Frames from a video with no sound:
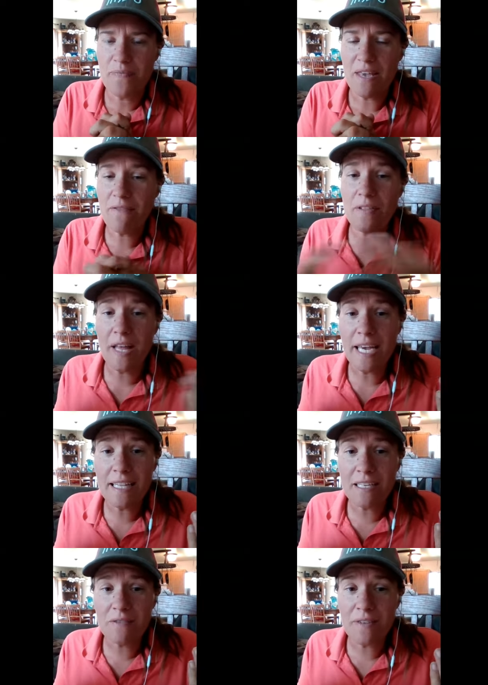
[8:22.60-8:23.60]
If you liked
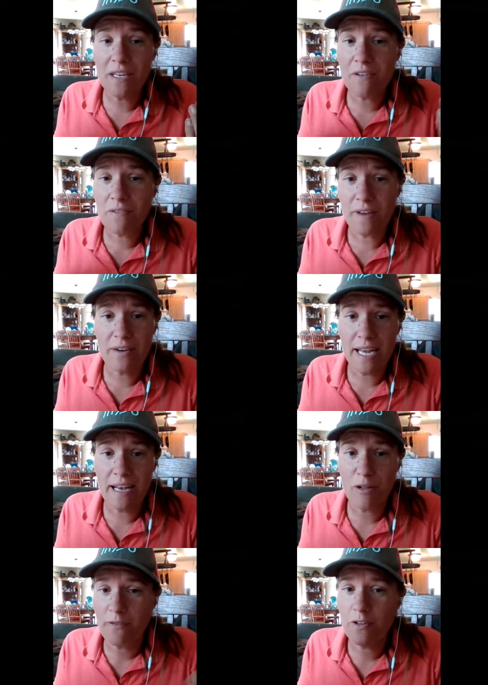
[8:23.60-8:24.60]
this video, found it
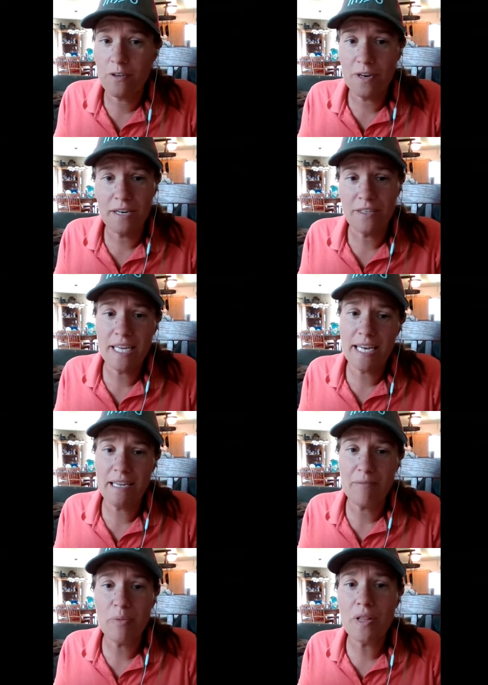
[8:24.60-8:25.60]
helpful or
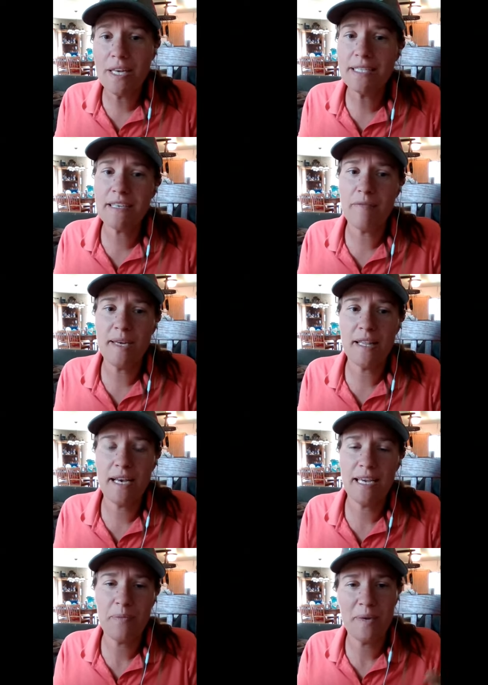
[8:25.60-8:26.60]
entertaining, please give me a
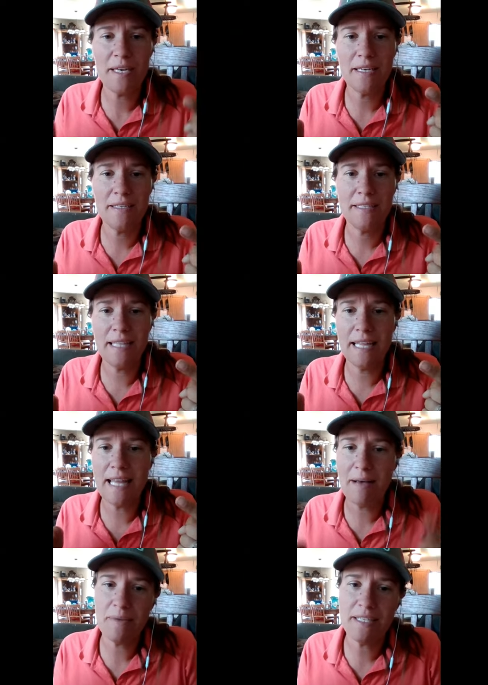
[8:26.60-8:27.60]
like, because then
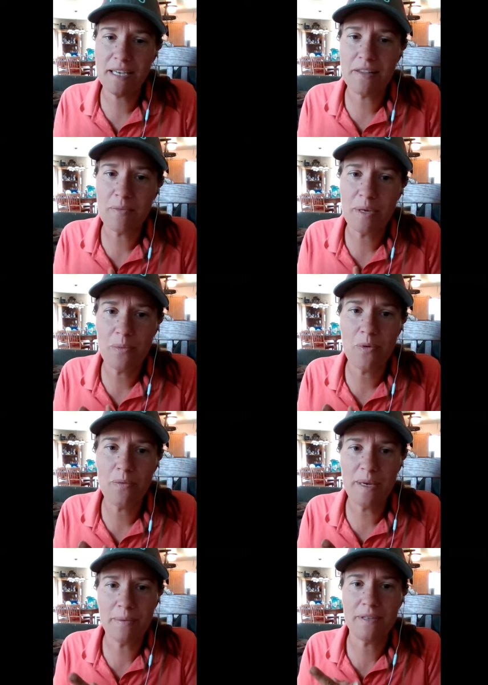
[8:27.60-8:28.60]
that means other people will
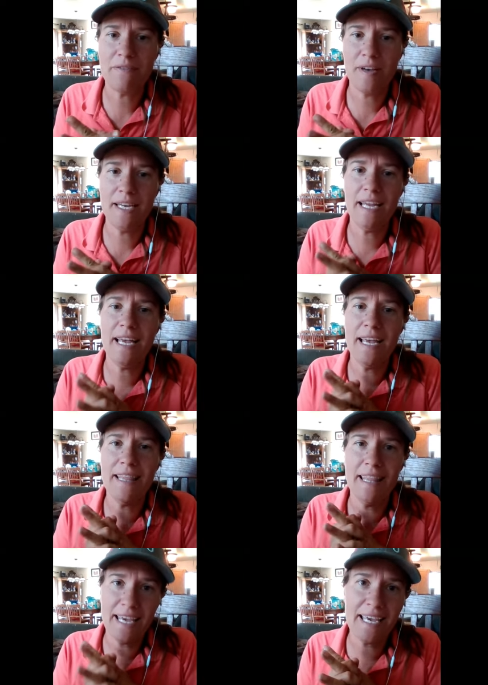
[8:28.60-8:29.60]
be able to find it
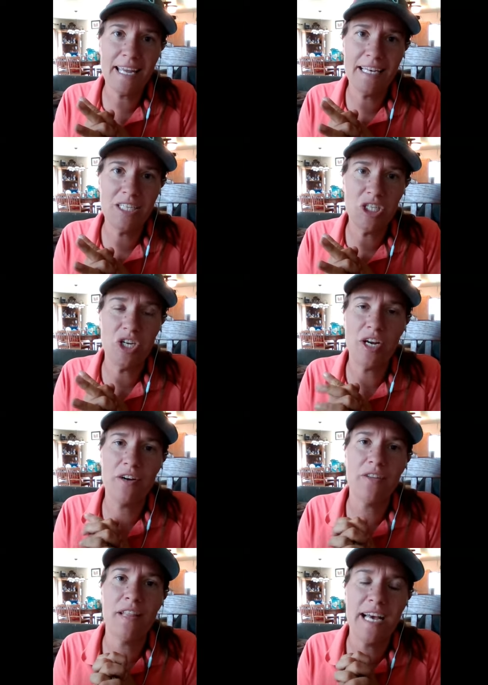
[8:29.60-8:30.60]
and they can
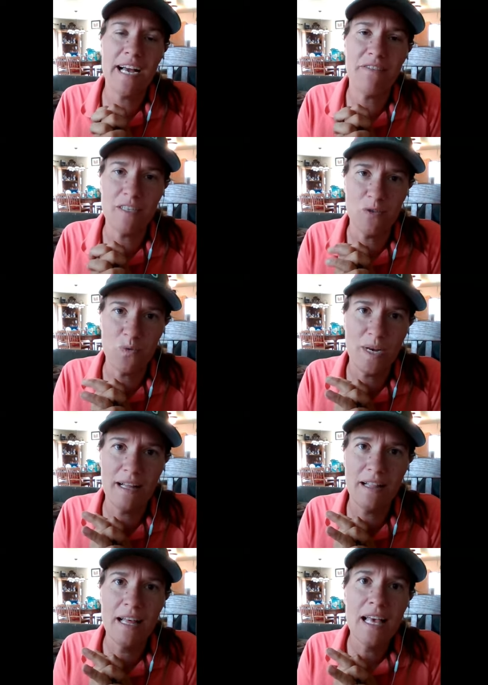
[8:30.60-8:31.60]
share the laughs as
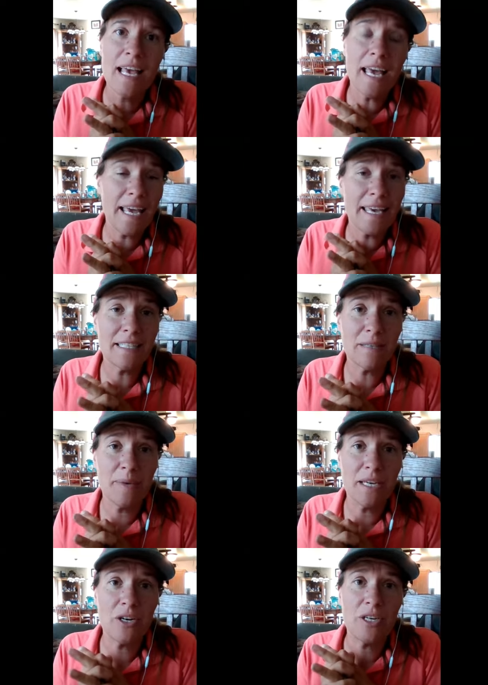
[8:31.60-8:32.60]
well and get some
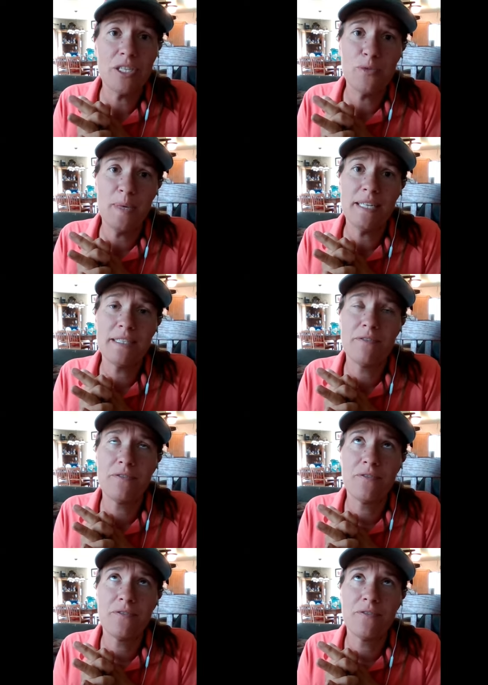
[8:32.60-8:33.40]
encouragement